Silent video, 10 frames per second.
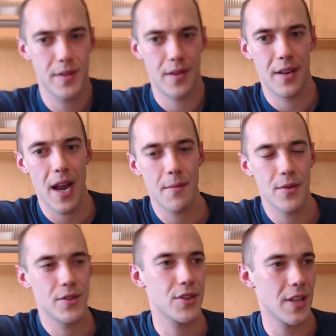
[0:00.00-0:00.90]
the
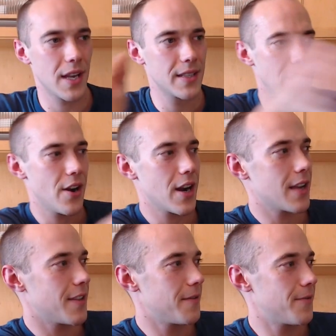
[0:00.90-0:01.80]
camera's just like staring at
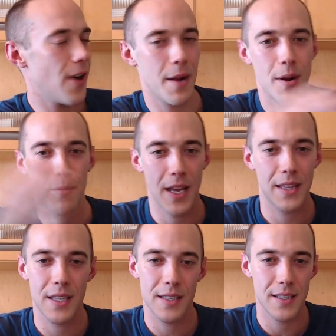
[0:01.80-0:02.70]
the frame, and I'm like,
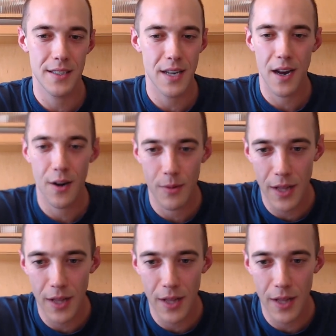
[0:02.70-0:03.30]
this is terrible.